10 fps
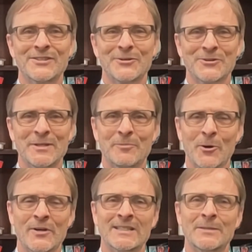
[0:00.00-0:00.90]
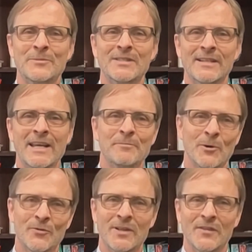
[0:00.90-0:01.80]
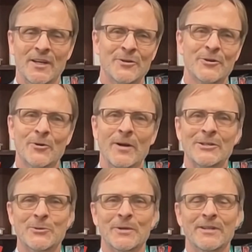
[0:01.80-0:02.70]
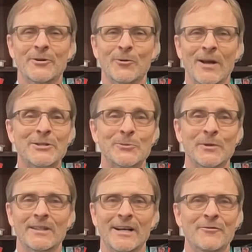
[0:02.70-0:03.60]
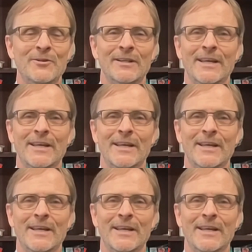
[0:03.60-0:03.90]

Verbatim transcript: nursing programs in the state, both at the undergraduate and graduate level.